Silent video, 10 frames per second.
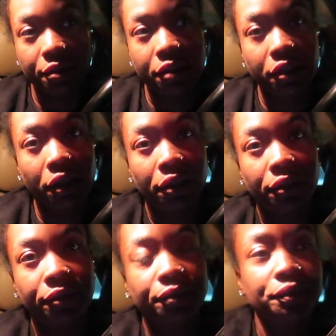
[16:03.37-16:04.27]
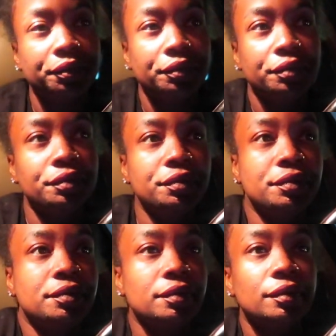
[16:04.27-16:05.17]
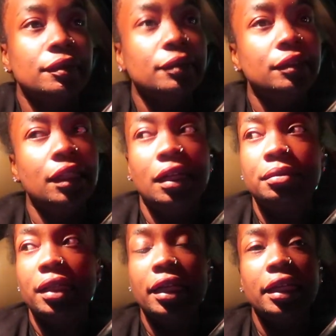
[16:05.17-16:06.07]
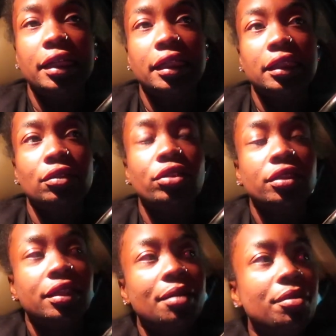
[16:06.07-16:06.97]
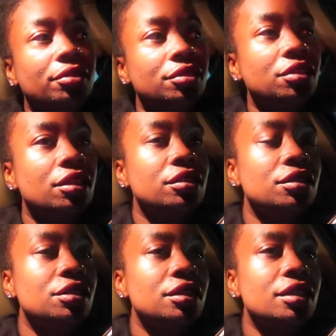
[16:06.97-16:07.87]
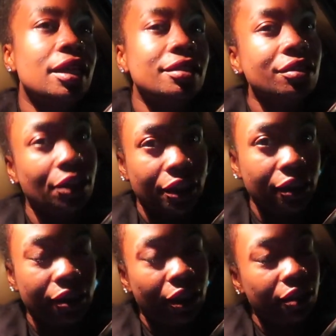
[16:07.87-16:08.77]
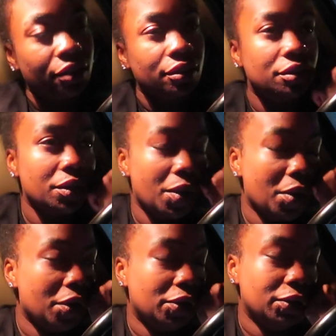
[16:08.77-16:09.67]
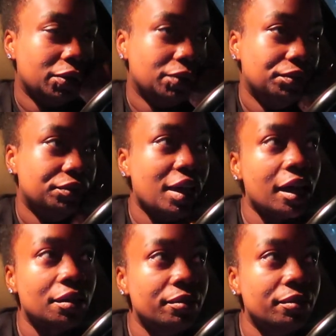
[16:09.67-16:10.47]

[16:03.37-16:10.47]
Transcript: So I'm like, or not Polish sausage, it's like turkey sausage. Um, I can